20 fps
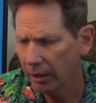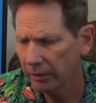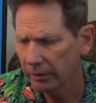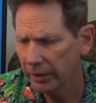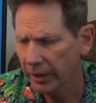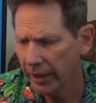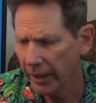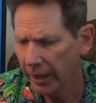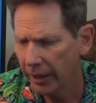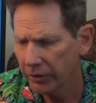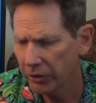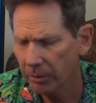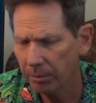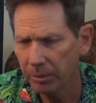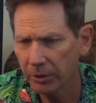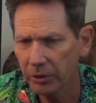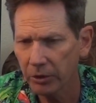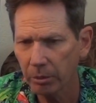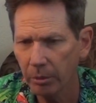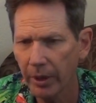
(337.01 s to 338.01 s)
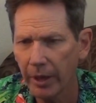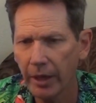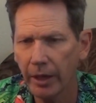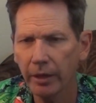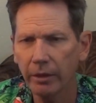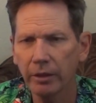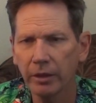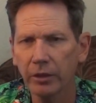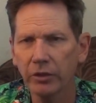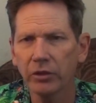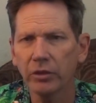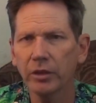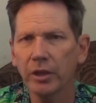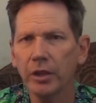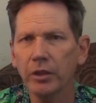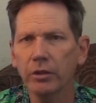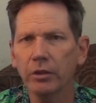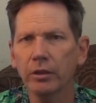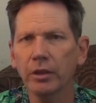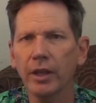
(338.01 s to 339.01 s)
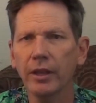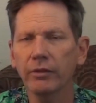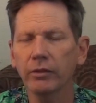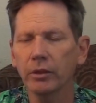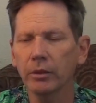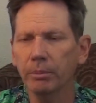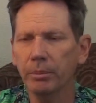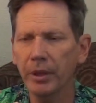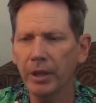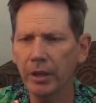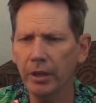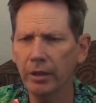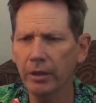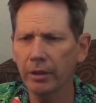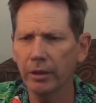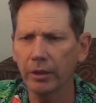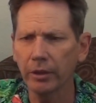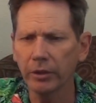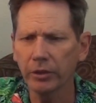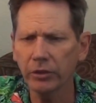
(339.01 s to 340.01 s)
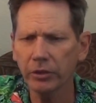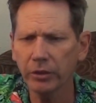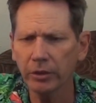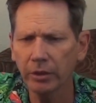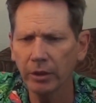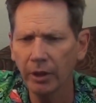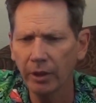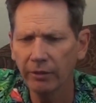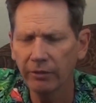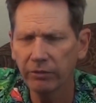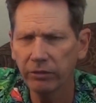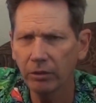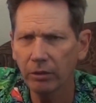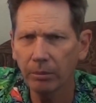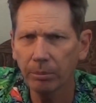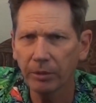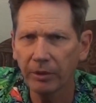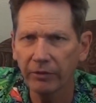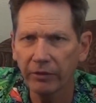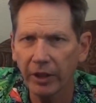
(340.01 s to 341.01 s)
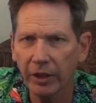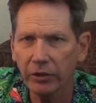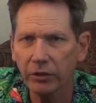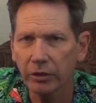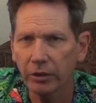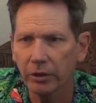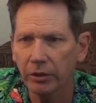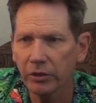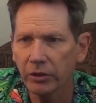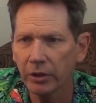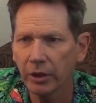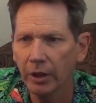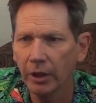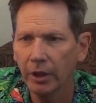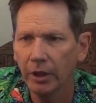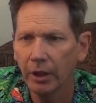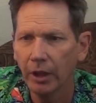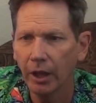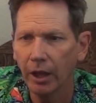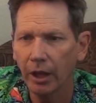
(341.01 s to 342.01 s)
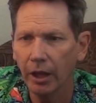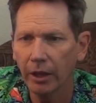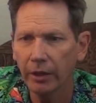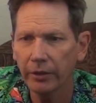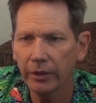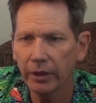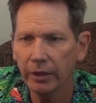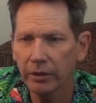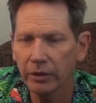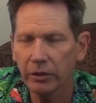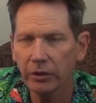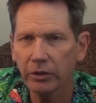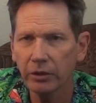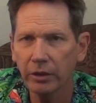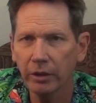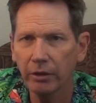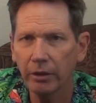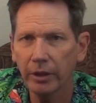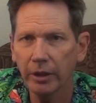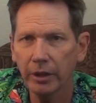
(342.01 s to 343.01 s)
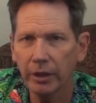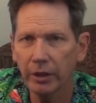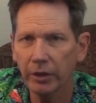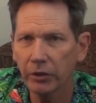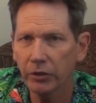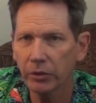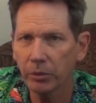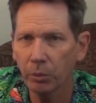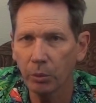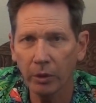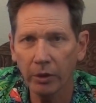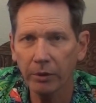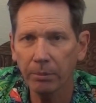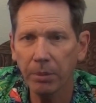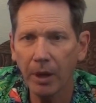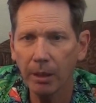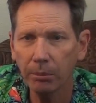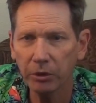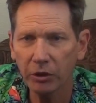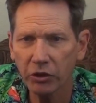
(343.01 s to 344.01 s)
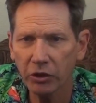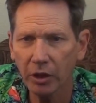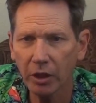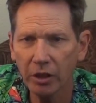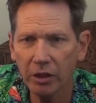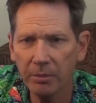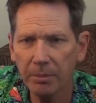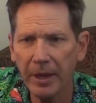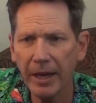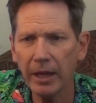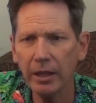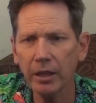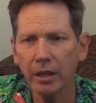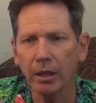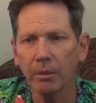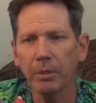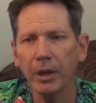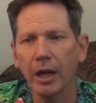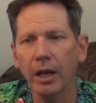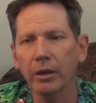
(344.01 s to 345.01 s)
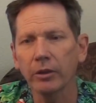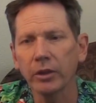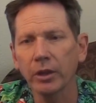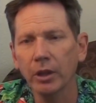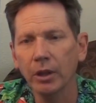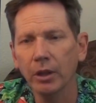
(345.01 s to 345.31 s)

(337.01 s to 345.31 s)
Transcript: He had to persuade his senior level peers, full professors, that this theory is worth publishing and debating about.